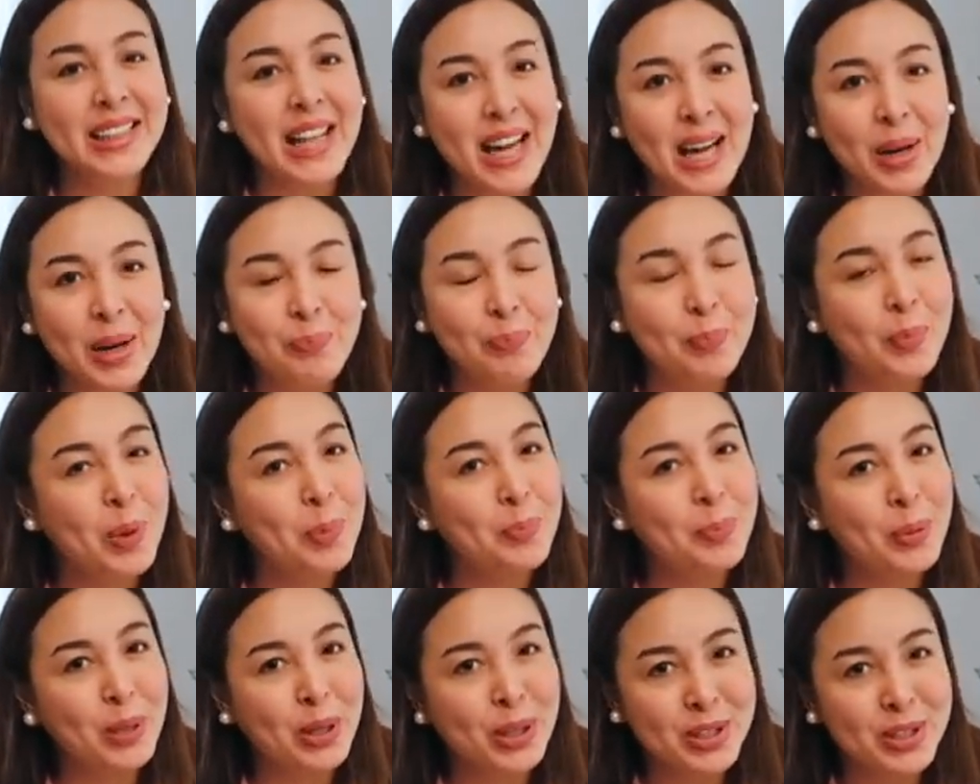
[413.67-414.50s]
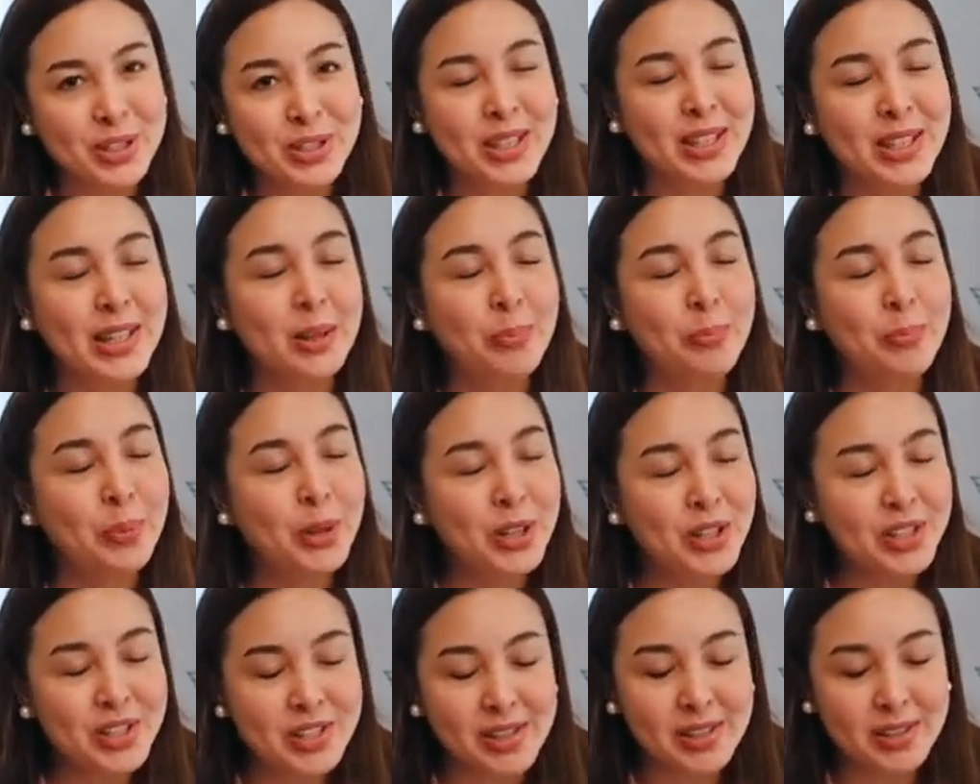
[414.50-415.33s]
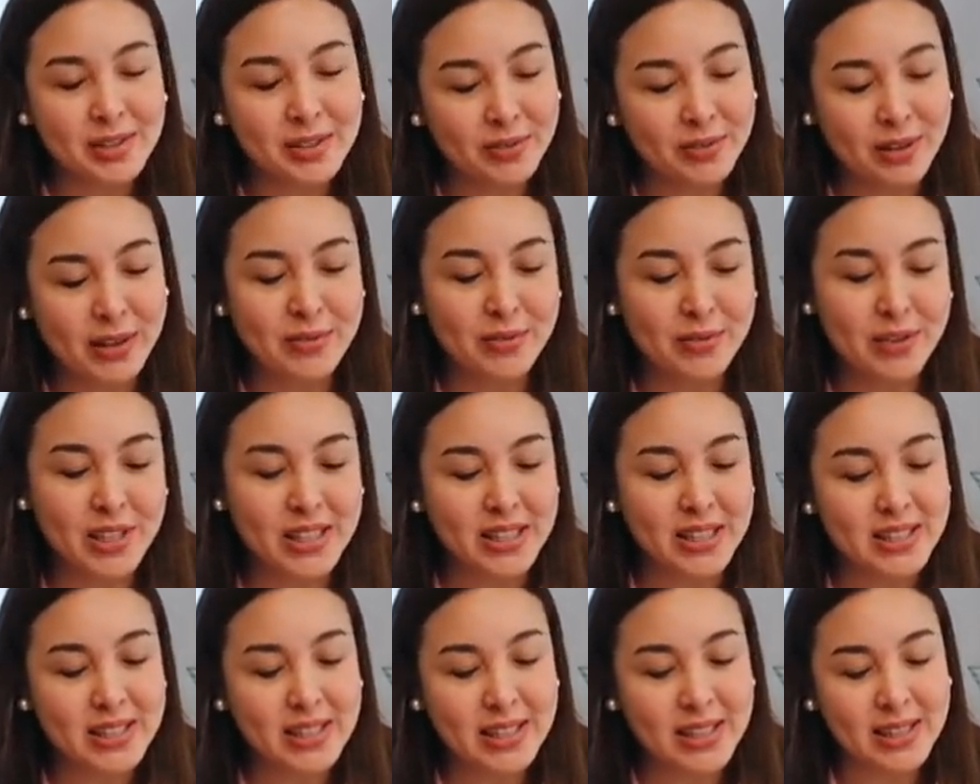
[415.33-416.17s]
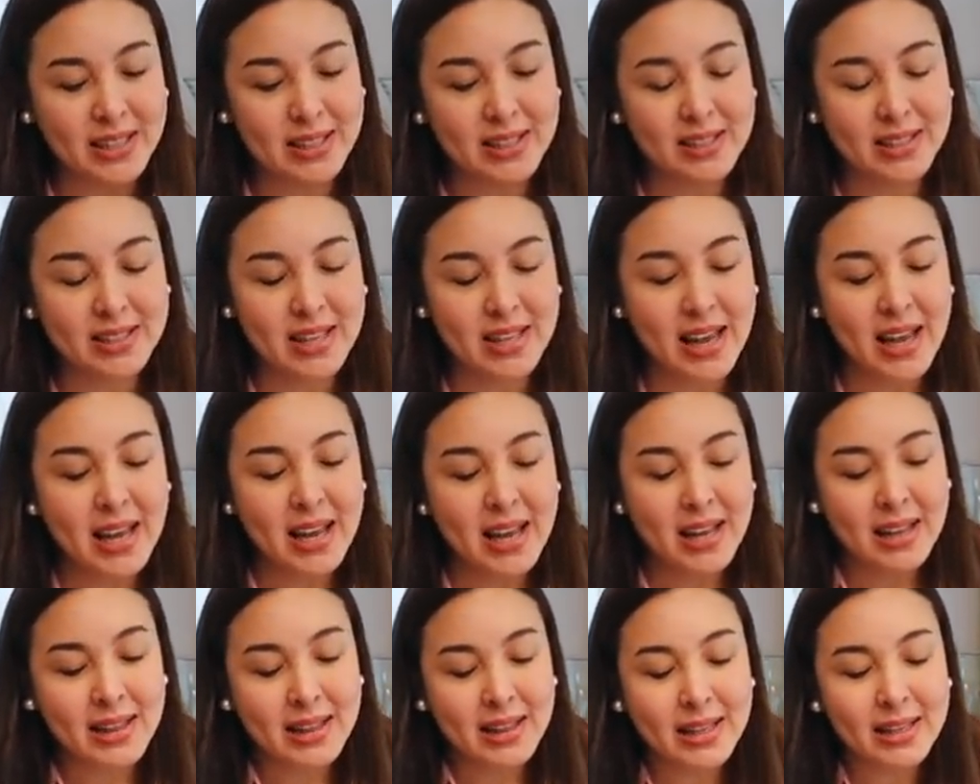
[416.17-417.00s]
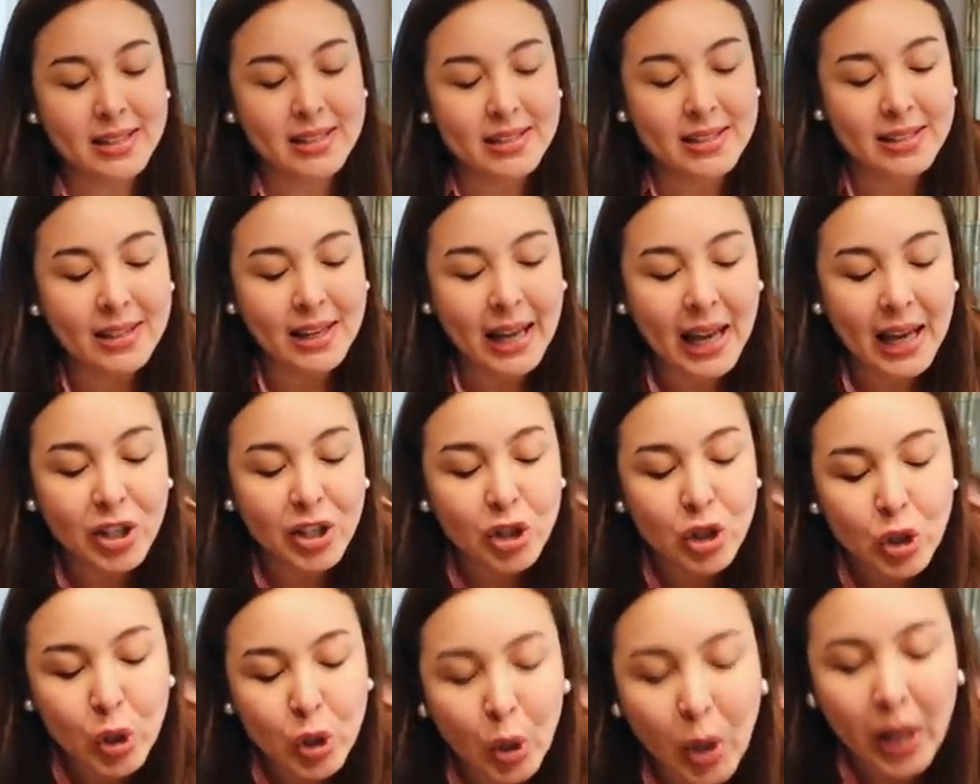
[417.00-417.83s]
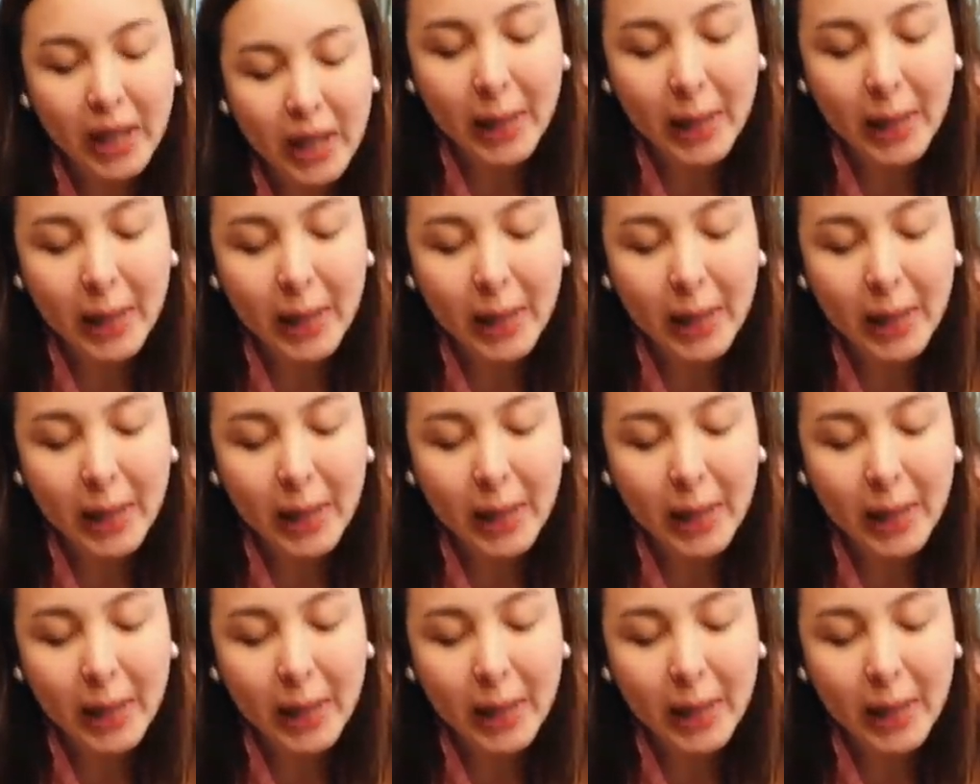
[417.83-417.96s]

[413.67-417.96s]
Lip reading: top personal favorites is this Cacio